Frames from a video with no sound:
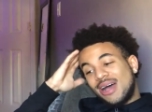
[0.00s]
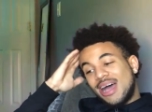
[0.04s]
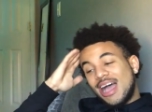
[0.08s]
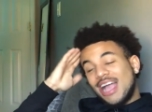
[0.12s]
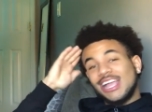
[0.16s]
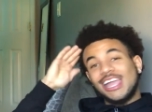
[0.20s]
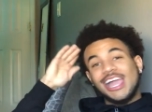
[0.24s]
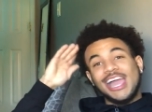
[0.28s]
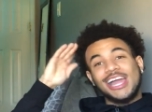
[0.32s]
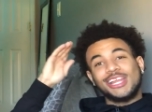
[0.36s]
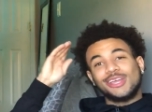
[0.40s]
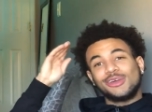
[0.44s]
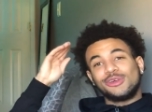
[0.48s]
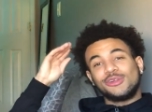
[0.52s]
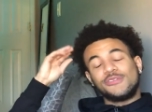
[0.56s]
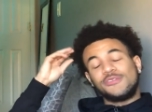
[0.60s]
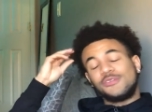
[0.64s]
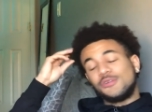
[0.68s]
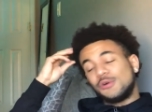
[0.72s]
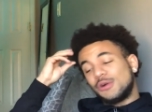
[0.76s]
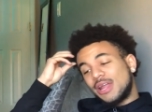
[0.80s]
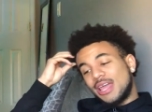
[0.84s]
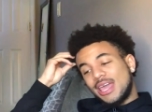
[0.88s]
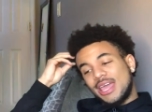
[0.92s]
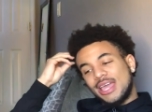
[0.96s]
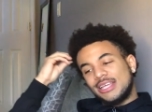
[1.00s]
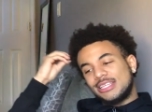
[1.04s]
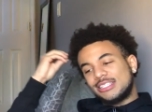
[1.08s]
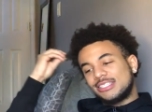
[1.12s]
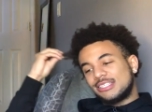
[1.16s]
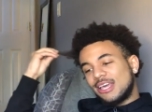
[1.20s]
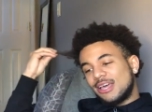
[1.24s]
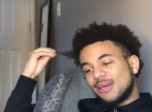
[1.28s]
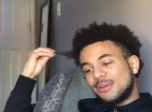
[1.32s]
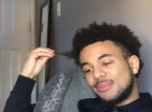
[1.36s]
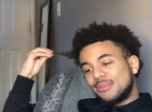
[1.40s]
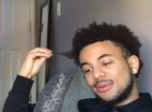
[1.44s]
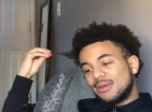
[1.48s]
I gotta go to Florida
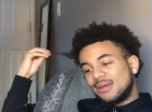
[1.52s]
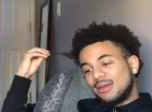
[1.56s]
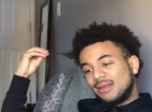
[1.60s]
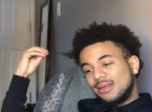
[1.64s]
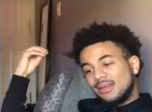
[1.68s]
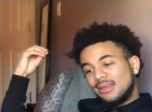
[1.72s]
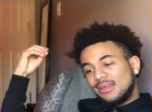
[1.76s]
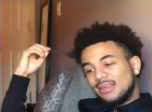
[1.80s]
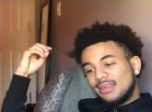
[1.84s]
ASAP, bro.